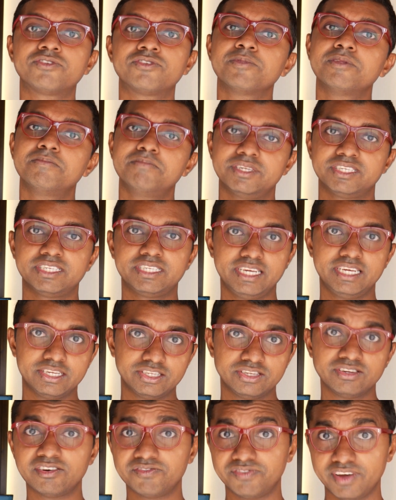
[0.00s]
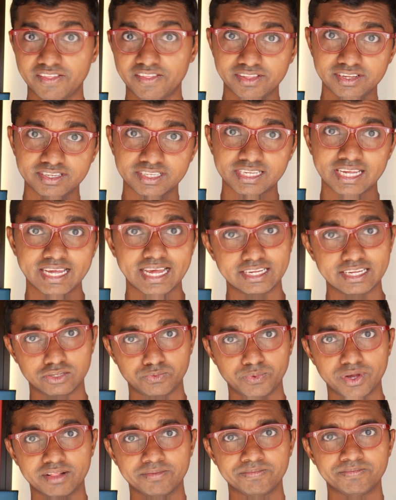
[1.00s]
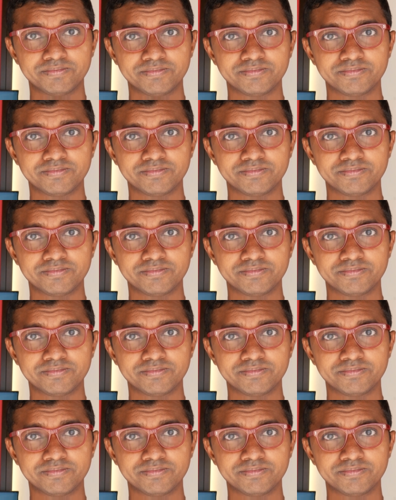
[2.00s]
from the mistakes of others as well.